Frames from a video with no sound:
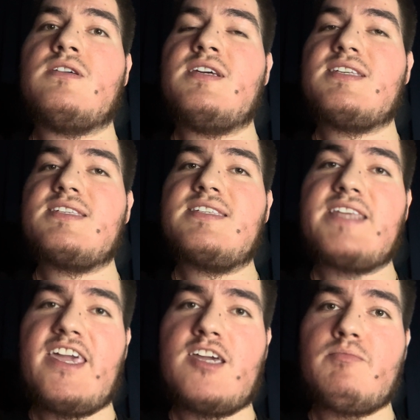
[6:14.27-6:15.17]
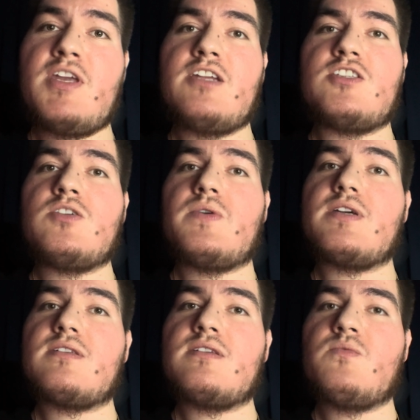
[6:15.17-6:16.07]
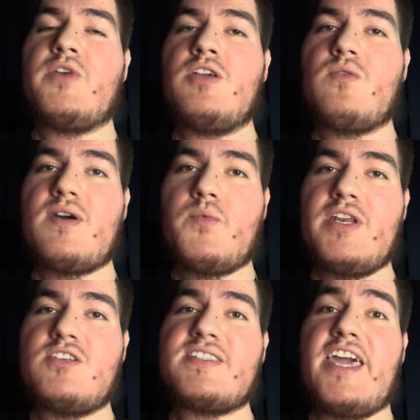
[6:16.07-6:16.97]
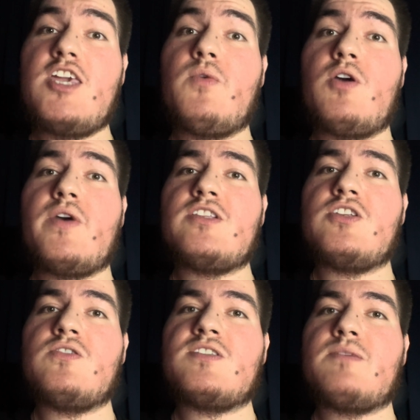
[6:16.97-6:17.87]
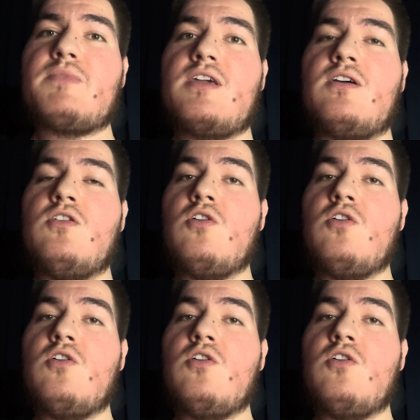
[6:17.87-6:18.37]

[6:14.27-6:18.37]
stay committed to it. When you say you are going to do something,